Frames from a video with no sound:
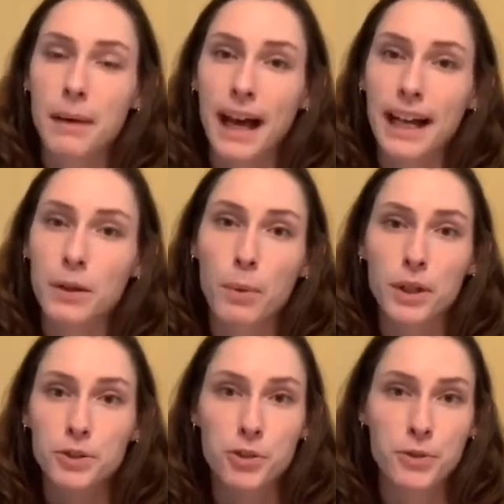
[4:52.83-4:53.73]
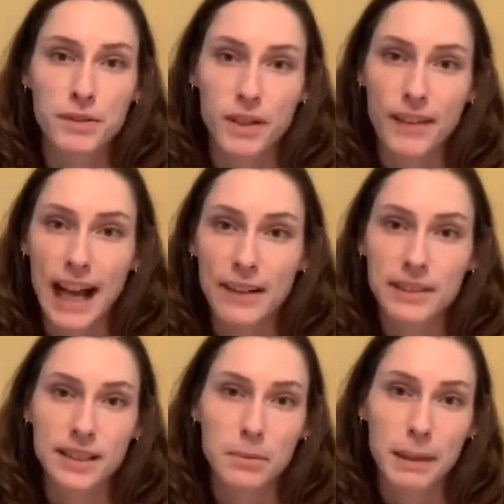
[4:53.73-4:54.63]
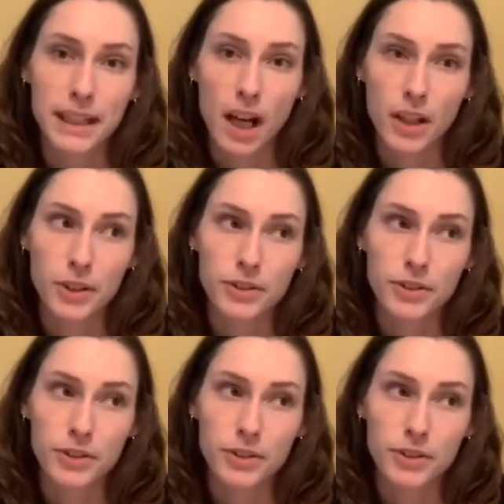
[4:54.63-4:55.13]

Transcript: by 1, 2, 3, 4, 5, it's done by color.